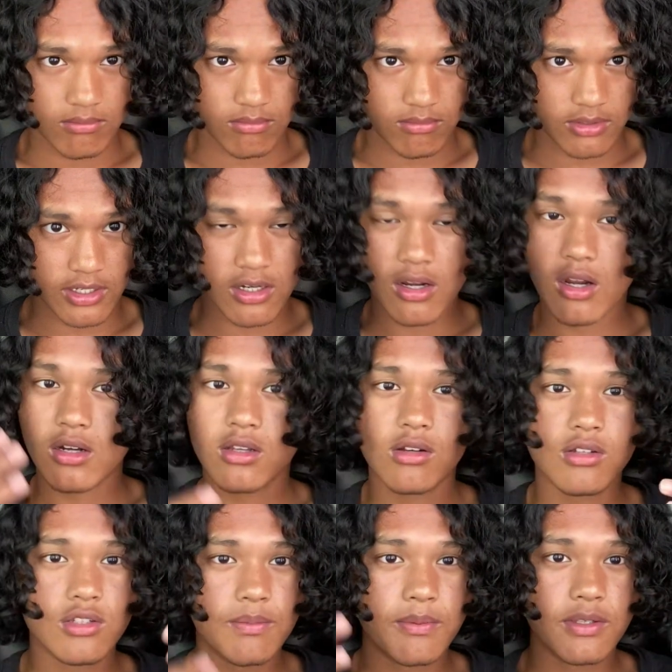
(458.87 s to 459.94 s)
there are
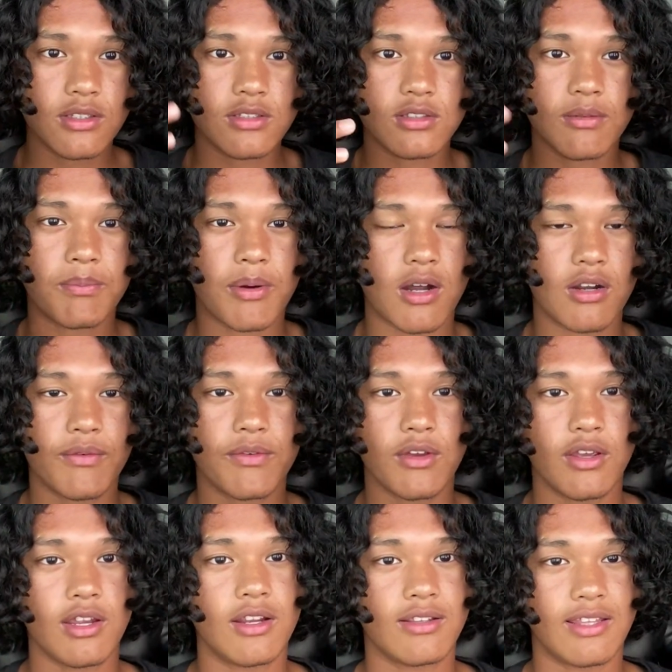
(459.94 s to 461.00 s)
going to be some part of
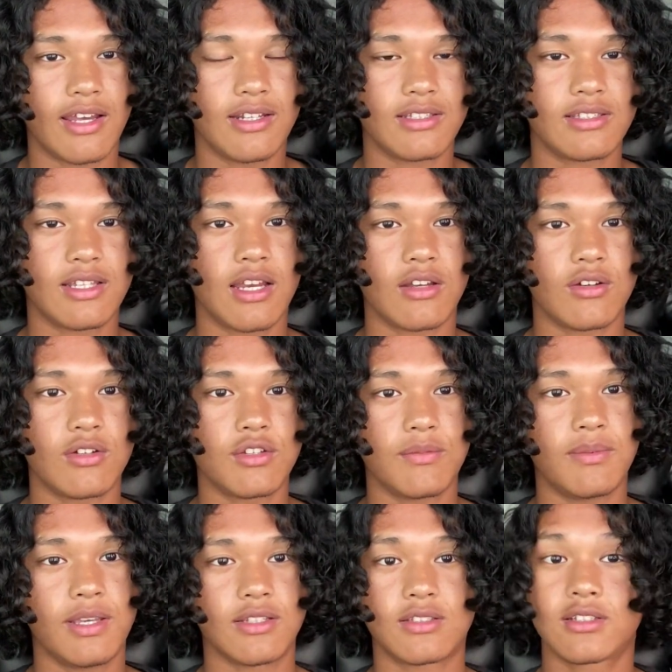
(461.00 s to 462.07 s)
your hair that is not going to
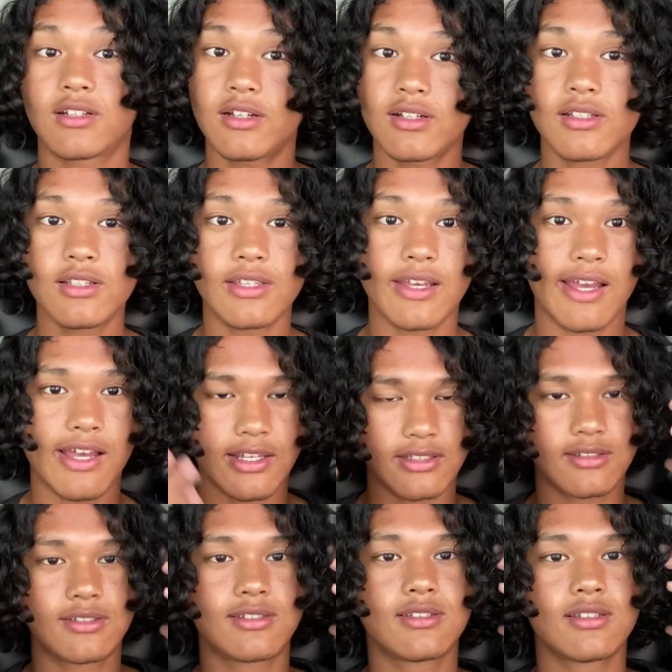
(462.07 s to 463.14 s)
be as curly
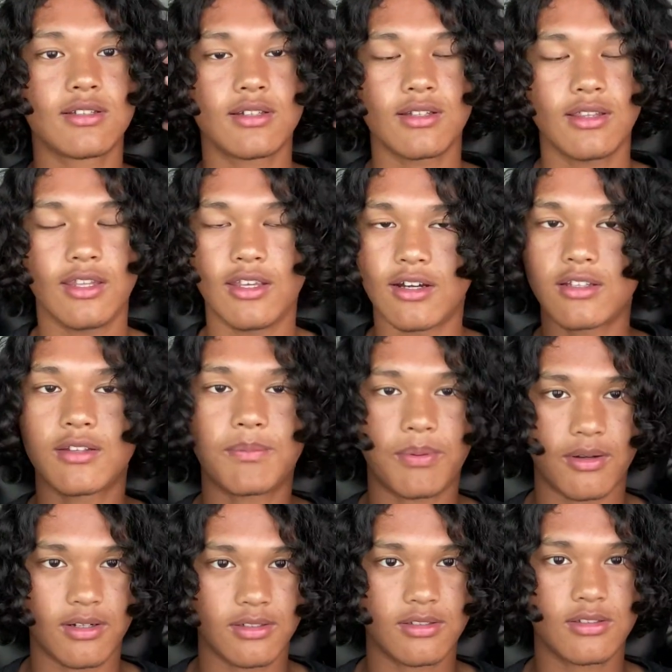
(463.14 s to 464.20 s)
as the other
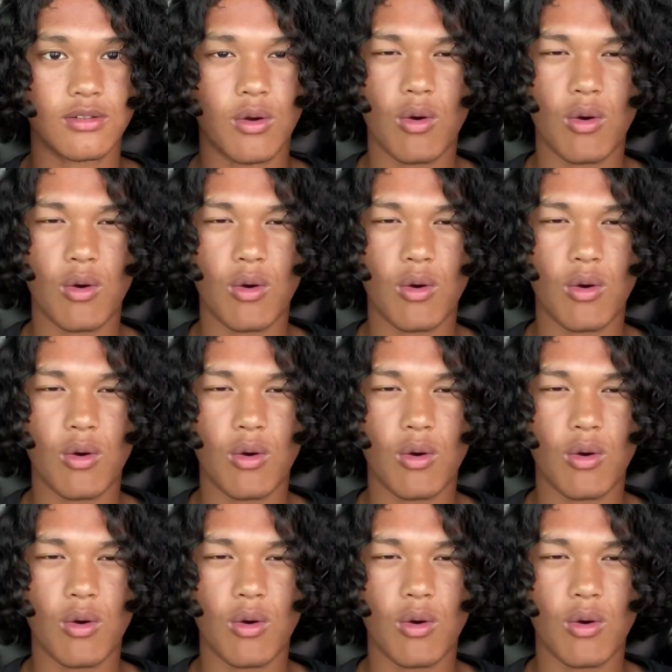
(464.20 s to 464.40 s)
parts.